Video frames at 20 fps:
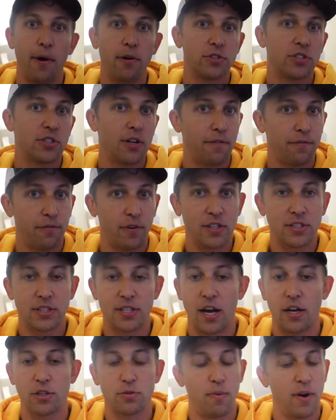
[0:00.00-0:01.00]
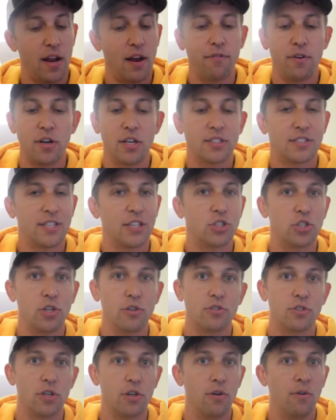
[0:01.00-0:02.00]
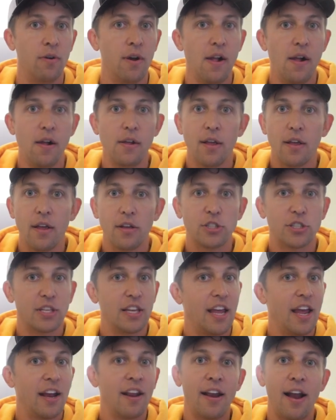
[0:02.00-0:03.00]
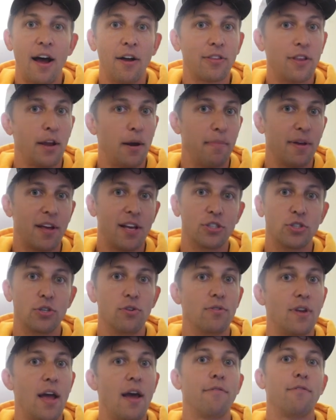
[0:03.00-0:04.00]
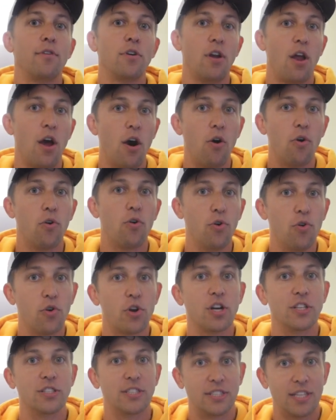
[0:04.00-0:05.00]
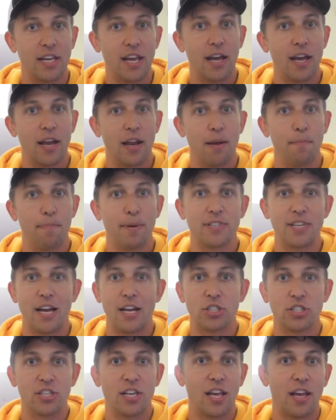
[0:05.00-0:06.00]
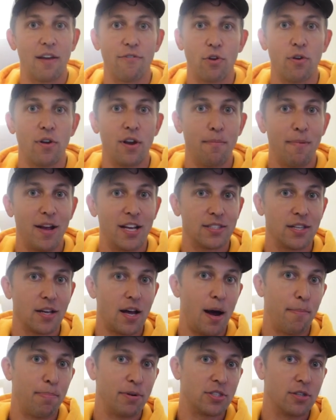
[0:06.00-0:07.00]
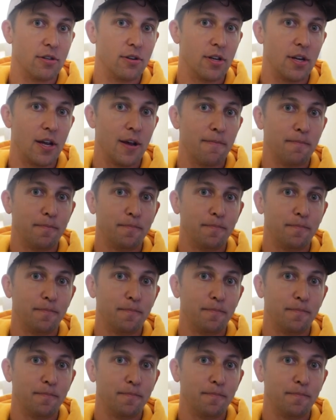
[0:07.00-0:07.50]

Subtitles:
post their freestyles, whatever it is that you do, get it out there, because you never know who could see it and potentially give you an amazing opportunity.